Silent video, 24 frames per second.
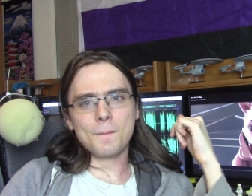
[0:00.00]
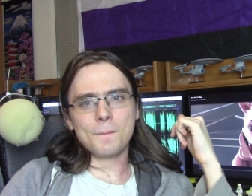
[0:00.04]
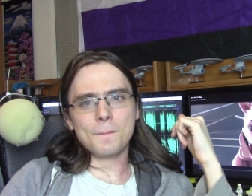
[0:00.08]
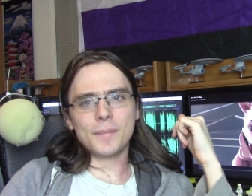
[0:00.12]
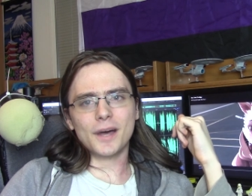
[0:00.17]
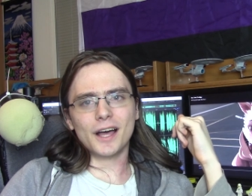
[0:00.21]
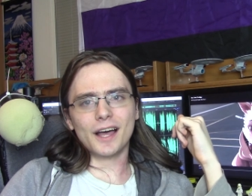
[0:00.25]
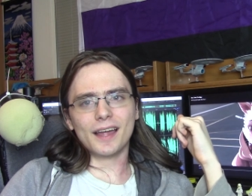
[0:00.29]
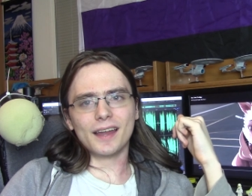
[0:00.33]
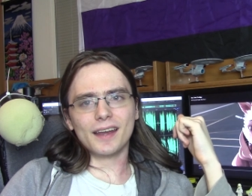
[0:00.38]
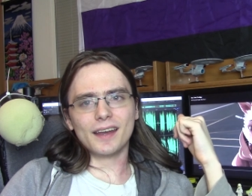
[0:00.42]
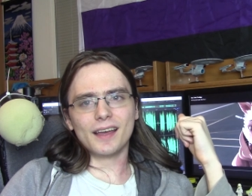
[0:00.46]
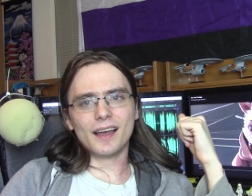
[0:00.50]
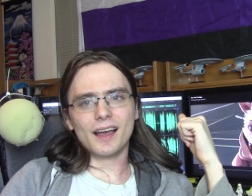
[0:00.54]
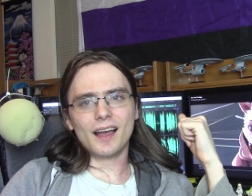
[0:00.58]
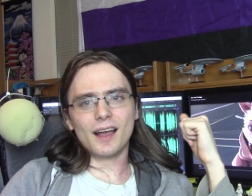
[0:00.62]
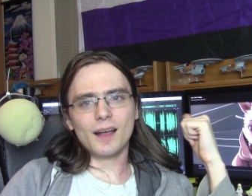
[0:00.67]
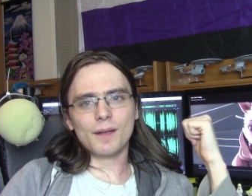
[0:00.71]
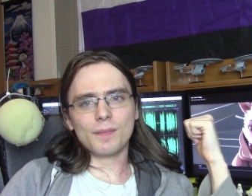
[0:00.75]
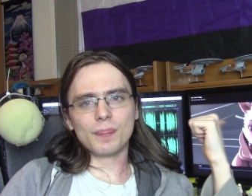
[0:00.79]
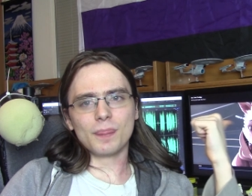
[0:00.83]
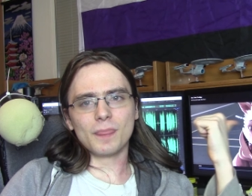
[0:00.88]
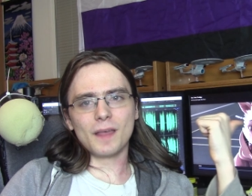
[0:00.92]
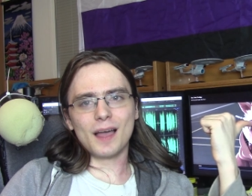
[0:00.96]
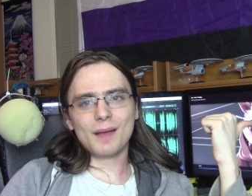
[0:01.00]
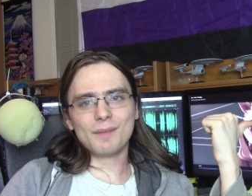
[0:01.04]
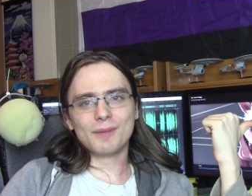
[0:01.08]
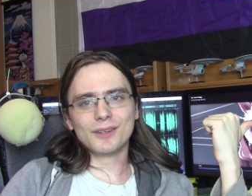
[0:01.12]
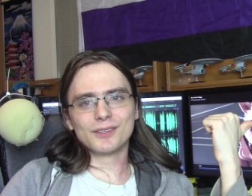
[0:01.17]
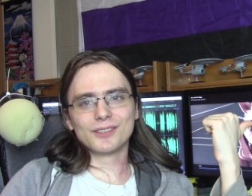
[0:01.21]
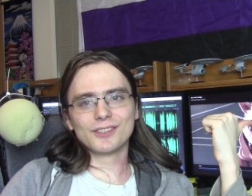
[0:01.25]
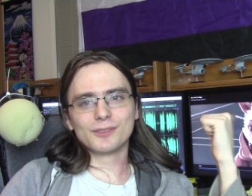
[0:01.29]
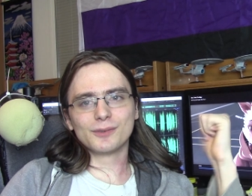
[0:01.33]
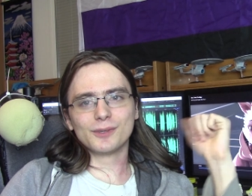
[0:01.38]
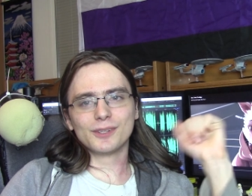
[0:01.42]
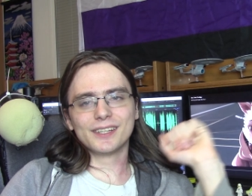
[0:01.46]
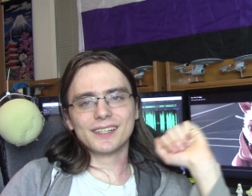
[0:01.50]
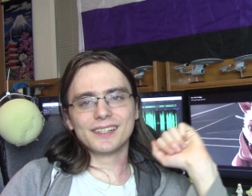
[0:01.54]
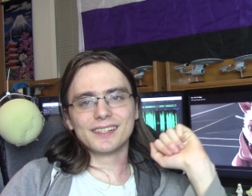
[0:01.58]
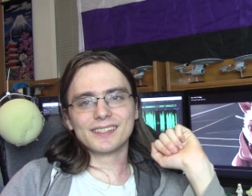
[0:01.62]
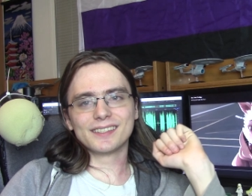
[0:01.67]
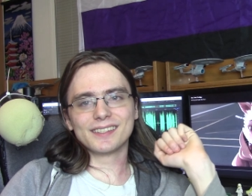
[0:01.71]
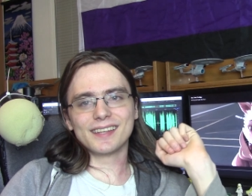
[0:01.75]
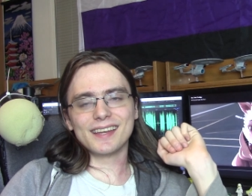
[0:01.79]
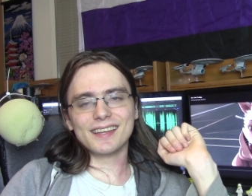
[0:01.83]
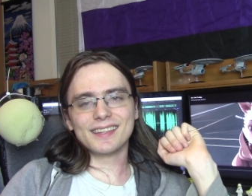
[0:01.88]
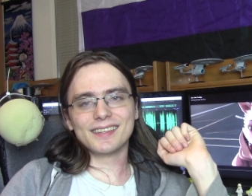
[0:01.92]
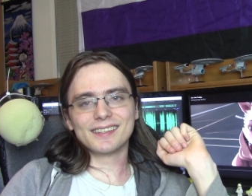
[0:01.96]
But I'm also willing to
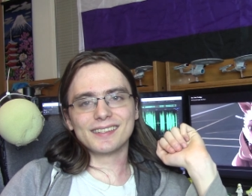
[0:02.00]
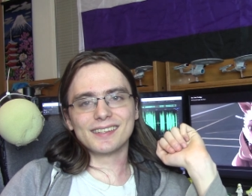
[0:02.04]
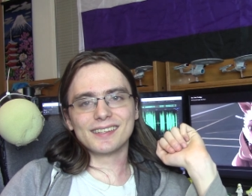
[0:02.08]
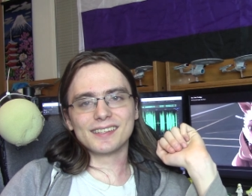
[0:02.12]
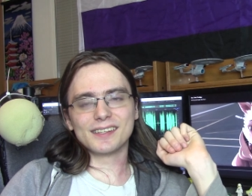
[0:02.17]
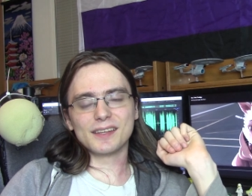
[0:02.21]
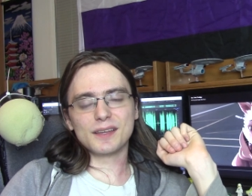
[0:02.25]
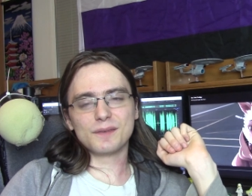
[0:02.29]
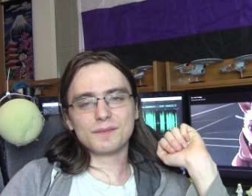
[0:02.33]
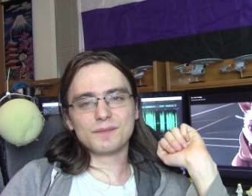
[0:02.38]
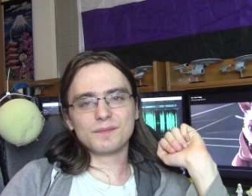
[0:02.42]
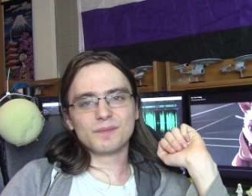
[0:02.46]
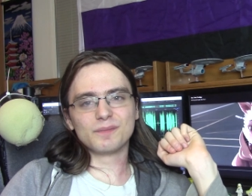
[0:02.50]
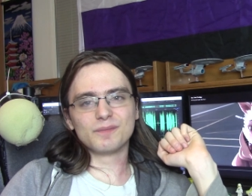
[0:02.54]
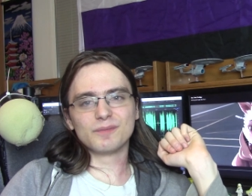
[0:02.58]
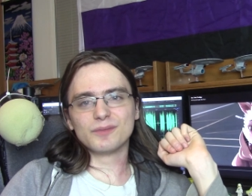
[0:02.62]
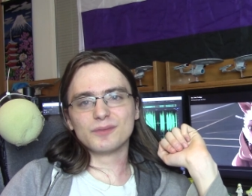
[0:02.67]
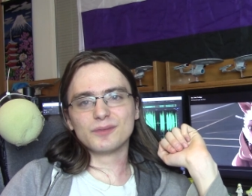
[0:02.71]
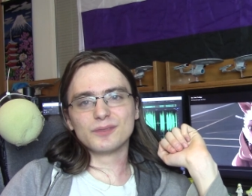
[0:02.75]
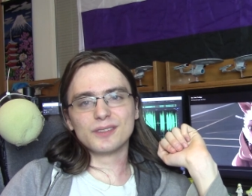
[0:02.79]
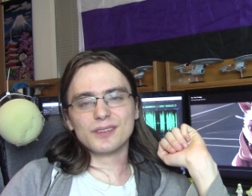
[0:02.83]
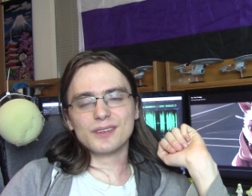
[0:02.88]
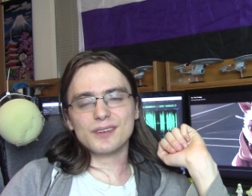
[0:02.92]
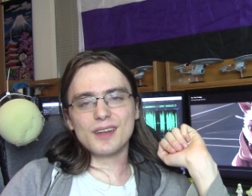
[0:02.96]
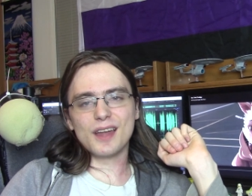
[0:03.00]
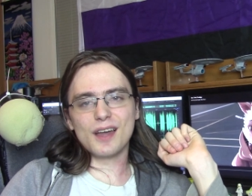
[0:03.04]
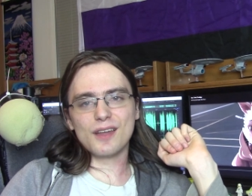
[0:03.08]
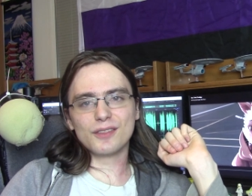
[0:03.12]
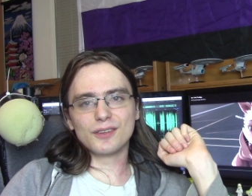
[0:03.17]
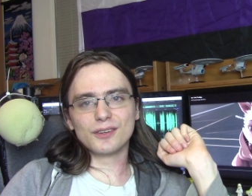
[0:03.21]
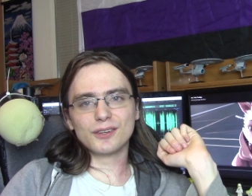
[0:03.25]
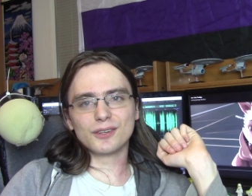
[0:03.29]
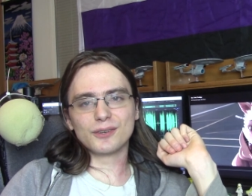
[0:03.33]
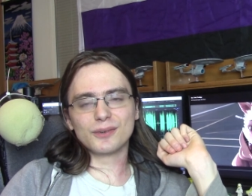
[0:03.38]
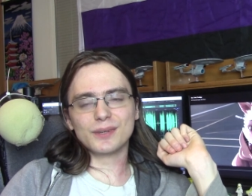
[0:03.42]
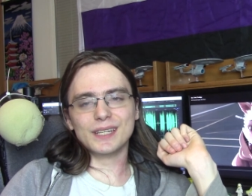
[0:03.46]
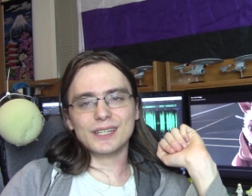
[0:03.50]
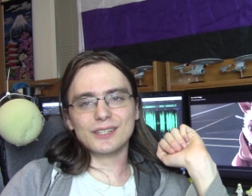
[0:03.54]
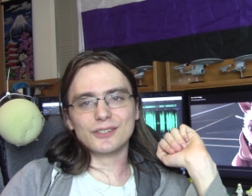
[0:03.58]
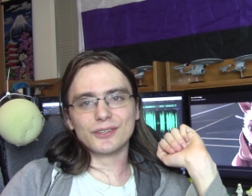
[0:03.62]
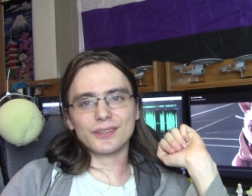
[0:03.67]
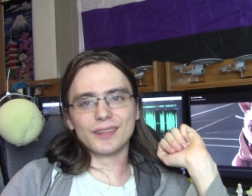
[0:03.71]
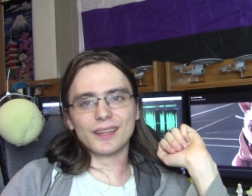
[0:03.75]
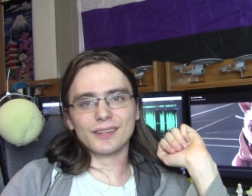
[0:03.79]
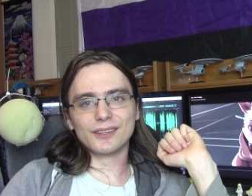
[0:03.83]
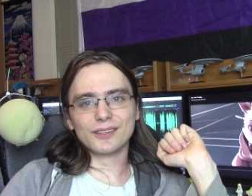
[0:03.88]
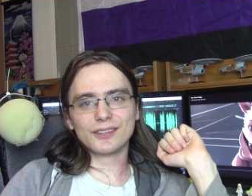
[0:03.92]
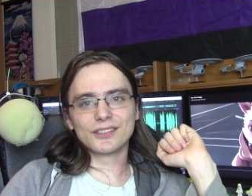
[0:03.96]
say this is another creature
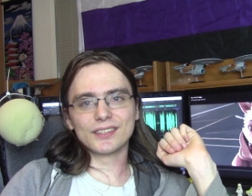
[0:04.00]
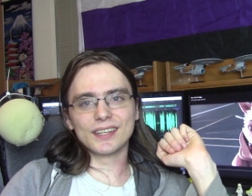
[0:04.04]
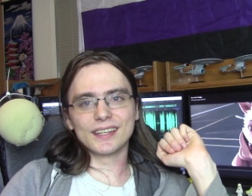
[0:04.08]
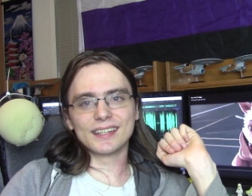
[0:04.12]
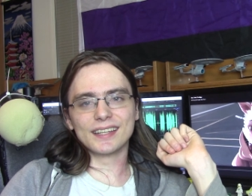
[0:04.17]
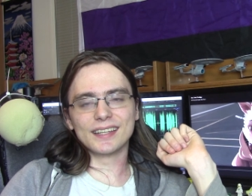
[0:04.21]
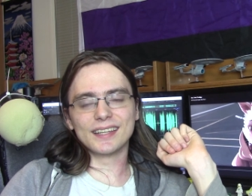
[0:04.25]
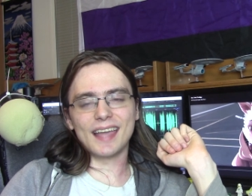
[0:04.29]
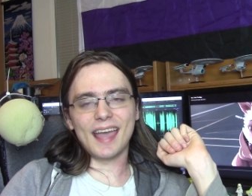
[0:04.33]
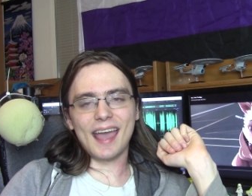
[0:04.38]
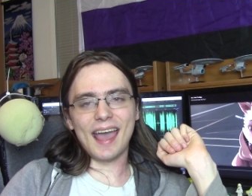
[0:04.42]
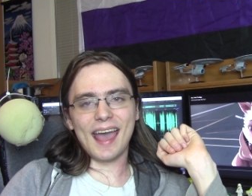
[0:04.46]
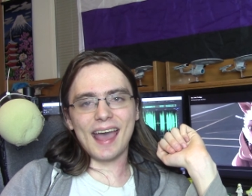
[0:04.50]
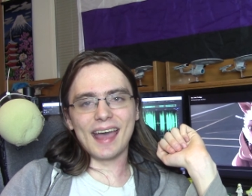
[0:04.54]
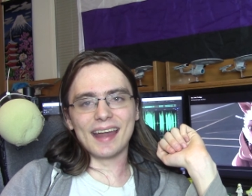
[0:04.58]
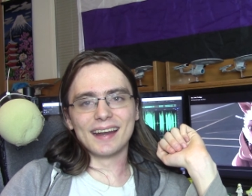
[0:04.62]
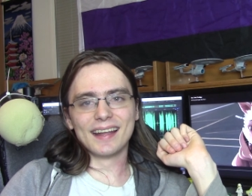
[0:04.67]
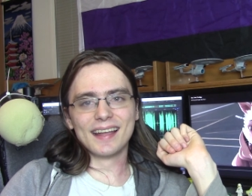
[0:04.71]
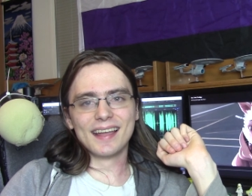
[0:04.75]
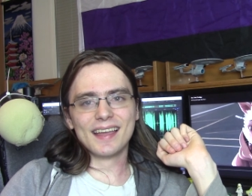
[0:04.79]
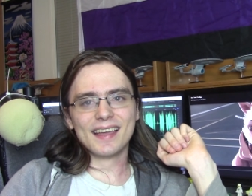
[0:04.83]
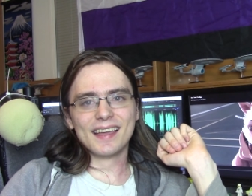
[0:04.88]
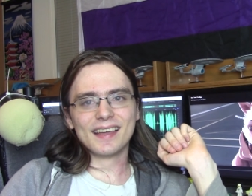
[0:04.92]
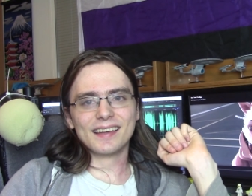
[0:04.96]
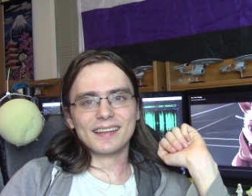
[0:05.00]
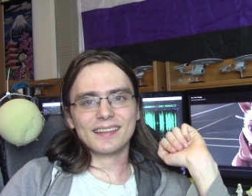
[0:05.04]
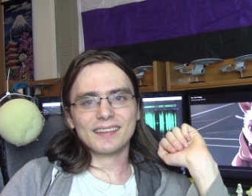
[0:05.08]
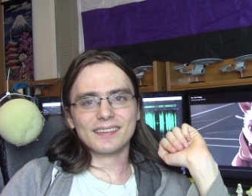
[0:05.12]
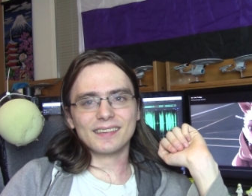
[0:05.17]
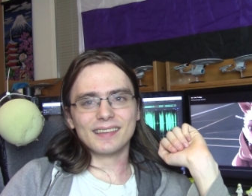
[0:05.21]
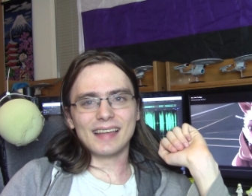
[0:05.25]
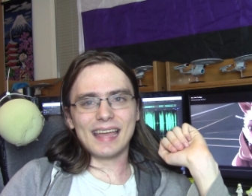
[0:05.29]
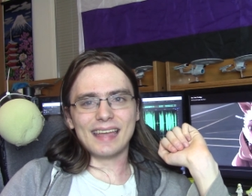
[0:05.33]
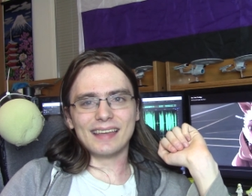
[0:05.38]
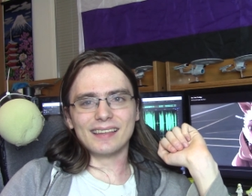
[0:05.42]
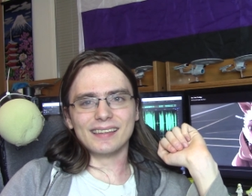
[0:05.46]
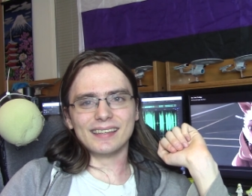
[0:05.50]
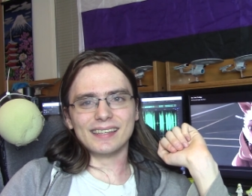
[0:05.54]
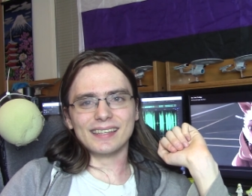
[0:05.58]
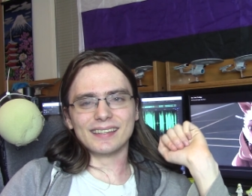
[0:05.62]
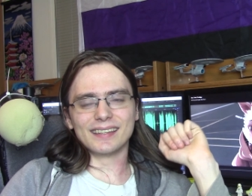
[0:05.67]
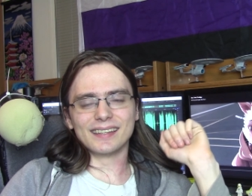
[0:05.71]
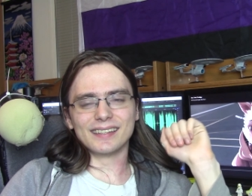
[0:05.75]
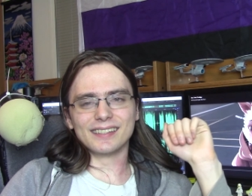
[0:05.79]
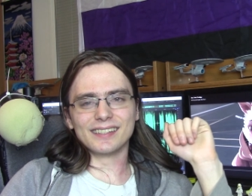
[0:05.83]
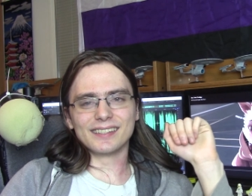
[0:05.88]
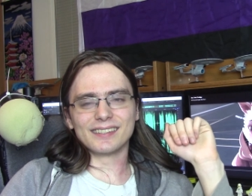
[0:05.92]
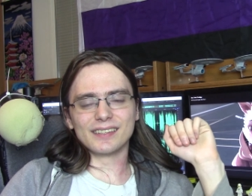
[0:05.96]
that looks like a cat alien
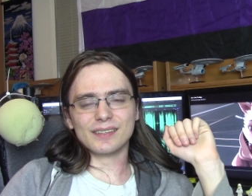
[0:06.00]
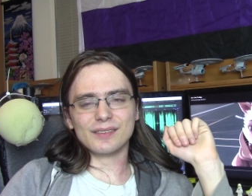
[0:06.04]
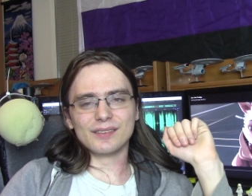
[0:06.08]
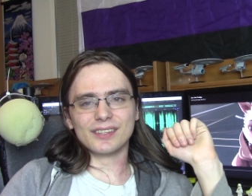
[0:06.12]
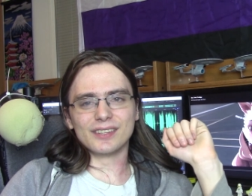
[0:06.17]
that just lives